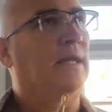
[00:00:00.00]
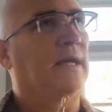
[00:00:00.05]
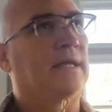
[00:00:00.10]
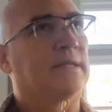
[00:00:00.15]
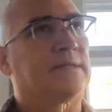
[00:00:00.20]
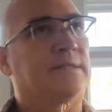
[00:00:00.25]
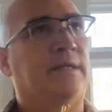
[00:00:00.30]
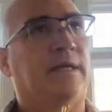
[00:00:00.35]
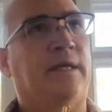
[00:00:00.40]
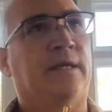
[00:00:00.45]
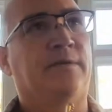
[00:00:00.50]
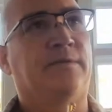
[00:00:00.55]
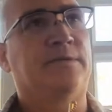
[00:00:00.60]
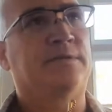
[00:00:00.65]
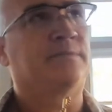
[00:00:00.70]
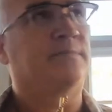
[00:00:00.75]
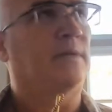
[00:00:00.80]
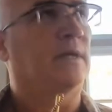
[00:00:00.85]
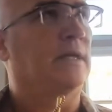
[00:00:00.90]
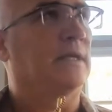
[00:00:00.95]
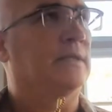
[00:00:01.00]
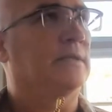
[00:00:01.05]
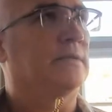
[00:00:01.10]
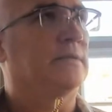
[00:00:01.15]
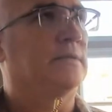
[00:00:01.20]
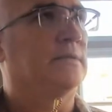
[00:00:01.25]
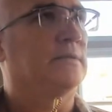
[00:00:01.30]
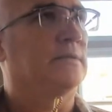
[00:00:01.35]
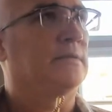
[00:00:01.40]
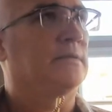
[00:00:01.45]
last night it was my
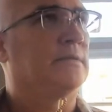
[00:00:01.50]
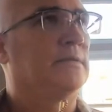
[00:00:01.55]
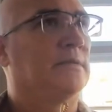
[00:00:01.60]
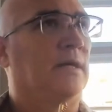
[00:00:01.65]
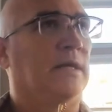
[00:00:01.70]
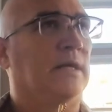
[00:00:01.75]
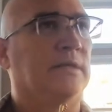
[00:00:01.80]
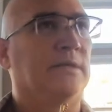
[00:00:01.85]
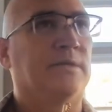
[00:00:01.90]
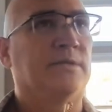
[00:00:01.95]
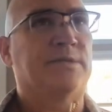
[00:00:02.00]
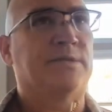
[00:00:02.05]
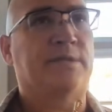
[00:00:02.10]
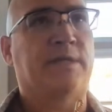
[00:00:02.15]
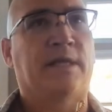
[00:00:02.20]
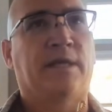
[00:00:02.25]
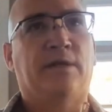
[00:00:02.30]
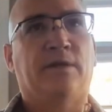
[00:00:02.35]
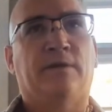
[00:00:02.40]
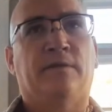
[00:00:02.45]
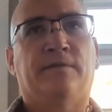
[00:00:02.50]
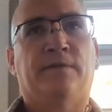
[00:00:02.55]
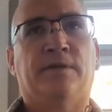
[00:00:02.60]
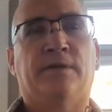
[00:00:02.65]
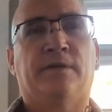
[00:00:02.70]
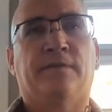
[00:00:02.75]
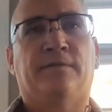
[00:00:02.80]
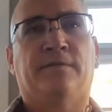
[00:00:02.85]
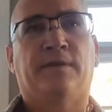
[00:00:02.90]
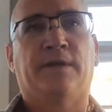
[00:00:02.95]
daughter staying
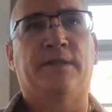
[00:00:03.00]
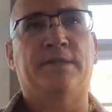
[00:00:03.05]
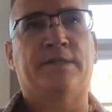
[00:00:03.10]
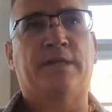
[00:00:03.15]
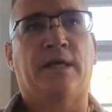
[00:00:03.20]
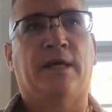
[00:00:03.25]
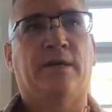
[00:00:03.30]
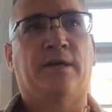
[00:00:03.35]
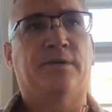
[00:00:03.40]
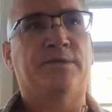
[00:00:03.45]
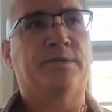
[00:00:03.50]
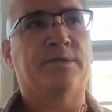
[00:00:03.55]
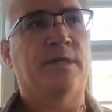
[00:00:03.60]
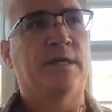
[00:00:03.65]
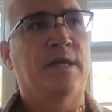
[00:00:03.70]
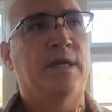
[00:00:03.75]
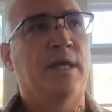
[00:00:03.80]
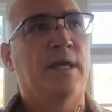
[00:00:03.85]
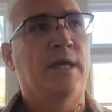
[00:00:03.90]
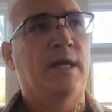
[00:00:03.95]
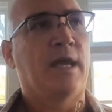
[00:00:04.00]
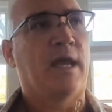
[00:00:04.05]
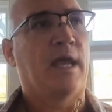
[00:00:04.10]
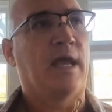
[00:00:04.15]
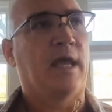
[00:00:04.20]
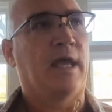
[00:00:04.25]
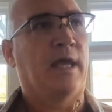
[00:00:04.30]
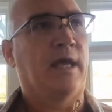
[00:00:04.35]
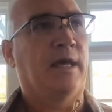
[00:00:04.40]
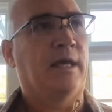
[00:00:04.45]
over at a friend's house.
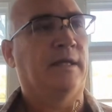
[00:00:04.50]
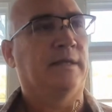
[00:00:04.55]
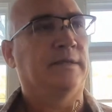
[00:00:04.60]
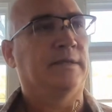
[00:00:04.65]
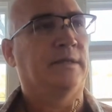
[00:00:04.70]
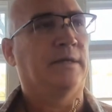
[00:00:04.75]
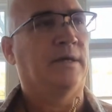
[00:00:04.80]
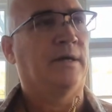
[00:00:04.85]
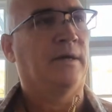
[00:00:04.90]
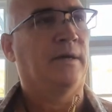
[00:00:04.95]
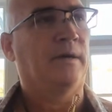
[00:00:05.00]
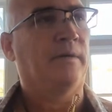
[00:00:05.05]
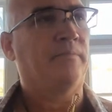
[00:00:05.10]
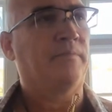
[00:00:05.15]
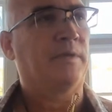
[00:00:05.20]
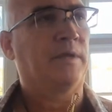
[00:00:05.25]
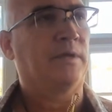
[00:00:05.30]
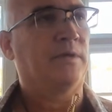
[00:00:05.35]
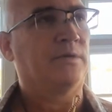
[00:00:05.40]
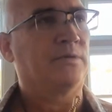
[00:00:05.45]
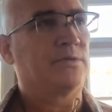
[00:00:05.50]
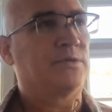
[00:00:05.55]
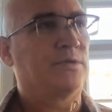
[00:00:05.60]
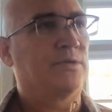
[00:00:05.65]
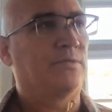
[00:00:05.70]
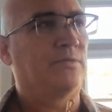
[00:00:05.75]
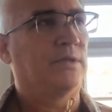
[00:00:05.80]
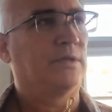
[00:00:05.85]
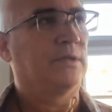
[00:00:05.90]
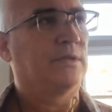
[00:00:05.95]
And, um, you know,
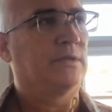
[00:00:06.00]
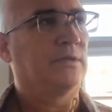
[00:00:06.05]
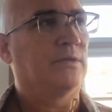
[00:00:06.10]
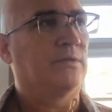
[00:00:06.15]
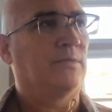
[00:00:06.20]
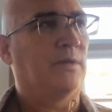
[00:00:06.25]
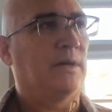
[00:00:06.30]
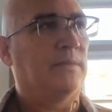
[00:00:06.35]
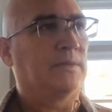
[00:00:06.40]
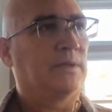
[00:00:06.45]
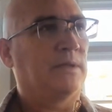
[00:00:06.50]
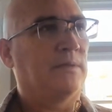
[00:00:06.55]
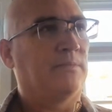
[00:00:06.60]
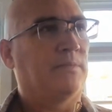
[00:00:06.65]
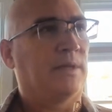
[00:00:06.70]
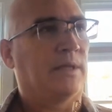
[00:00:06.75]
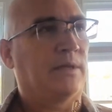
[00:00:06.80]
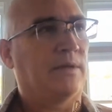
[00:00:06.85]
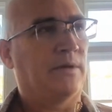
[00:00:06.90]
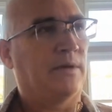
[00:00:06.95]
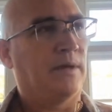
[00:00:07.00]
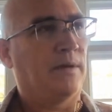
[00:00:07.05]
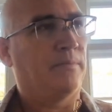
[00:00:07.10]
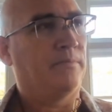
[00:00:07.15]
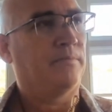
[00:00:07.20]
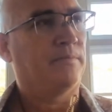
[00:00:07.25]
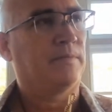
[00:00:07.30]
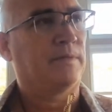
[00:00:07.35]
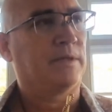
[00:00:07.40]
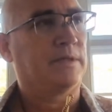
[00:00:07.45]
she wanted her mom to come pick her
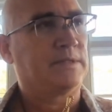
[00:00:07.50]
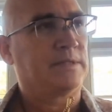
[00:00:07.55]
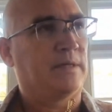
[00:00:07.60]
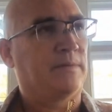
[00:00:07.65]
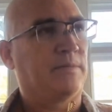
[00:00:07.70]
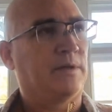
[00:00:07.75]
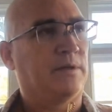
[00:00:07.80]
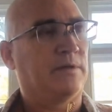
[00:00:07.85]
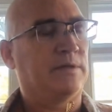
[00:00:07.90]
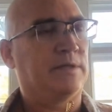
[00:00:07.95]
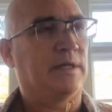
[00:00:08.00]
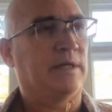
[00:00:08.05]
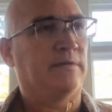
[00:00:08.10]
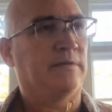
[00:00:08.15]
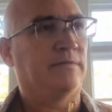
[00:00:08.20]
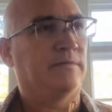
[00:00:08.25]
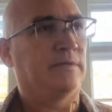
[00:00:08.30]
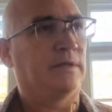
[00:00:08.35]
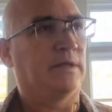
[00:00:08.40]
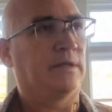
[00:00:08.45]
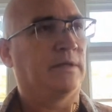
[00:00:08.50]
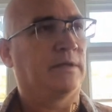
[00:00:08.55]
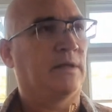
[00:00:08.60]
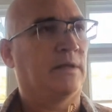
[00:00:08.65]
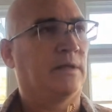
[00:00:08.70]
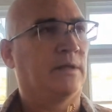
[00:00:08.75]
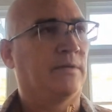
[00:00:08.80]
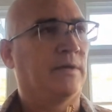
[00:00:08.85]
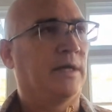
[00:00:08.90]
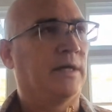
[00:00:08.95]
up because I'm here in, Den- in
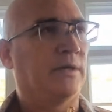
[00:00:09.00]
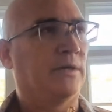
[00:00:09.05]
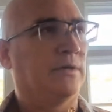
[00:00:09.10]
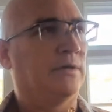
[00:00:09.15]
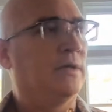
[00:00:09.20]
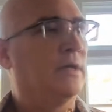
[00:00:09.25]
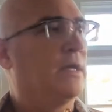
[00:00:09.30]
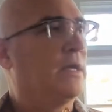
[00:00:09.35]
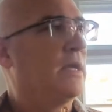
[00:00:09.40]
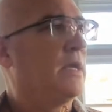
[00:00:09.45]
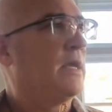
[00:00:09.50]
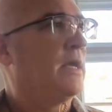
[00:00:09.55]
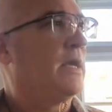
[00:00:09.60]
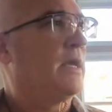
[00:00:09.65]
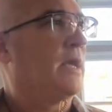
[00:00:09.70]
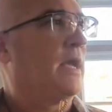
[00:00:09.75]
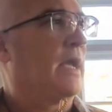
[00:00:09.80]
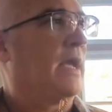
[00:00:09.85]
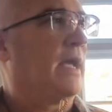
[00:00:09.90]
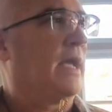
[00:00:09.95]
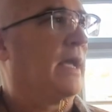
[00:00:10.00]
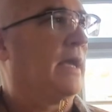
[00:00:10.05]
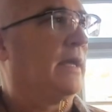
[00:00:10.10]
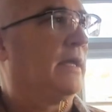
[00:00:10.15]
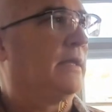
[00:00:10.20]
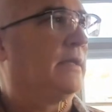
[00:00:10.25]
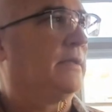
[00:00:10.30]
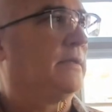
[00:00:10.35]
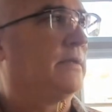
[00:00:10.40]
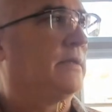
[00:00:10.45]
Colorado.
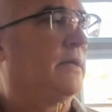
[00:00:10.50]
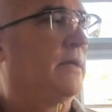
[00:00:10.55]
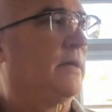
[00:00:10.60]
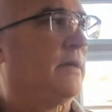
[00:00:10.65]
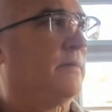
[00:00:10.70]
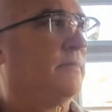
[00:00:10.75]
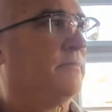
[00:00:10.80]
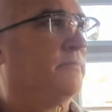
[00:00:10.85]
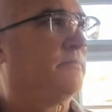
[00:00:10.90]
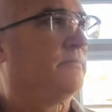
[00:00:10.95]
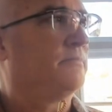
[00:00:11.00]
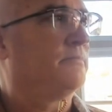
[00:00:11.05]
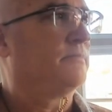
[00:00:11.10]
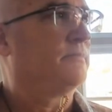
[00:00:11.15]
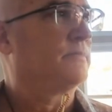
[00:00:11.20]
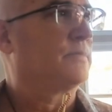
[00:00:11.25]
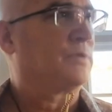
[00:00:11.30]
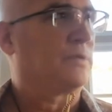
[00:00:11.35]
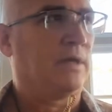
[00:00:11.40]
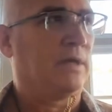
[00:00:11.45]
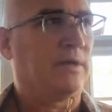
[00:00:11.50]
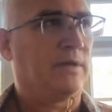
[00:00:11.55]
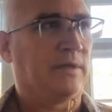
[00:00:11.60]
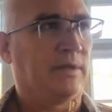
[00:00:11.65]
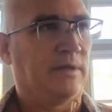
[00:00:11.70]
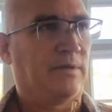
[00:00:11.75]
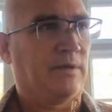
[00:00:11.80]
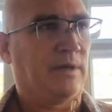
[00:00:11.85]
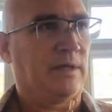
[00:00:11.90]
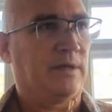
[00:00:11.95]
And, um, so I
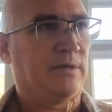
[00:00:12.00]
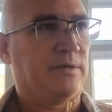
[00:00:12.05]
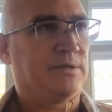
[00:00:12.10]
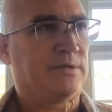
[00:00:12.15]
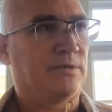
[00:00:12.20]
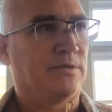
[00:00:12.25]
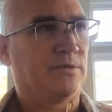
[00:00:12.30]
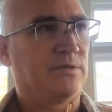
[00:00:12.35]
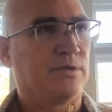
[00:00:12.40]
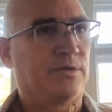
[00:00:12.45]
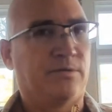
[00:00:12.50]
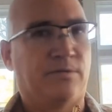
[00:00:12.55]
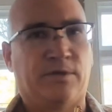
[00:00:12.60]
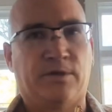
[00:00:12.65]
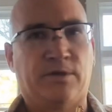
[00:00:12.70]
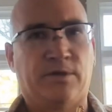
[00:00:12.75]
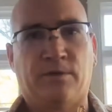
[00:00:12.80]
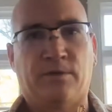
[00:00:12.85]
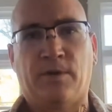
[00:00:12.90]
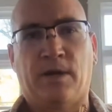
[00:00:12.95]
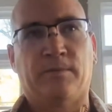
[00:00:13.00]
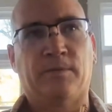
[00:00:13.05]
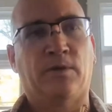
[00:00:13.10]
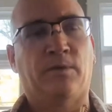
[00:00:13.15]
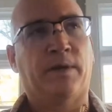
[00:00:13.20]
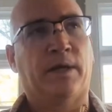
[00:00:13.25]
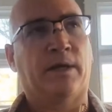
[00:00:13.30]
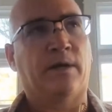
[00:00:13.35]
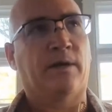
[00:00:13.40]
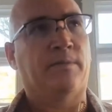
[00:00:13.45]
couldn't go get her. So she went her mom to go
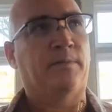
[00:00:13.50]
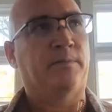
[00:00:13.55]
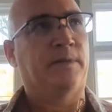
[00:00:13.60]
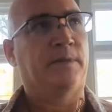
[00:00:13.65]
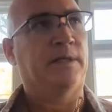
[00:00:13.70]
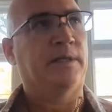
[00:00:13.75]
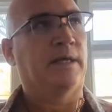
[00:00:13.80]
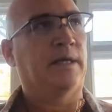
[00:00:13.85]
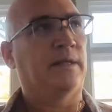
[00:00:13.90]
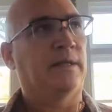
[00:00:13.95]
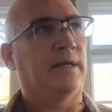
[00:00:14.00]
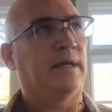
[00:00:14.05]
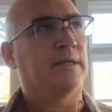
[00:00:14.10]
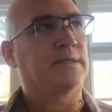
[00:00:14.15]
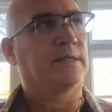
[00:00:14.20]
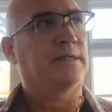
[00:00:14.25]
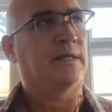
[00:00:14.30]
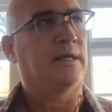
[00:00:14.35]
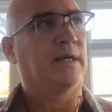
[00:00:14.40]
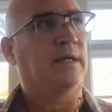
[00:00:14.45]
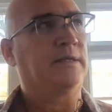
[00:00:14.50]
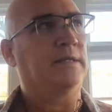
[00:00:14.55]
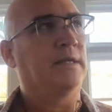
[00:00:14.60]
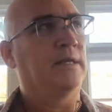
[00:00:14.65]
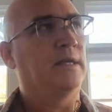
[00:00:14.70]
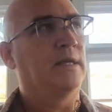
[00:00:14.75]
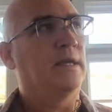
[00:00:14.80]
pick her up at midnight last night.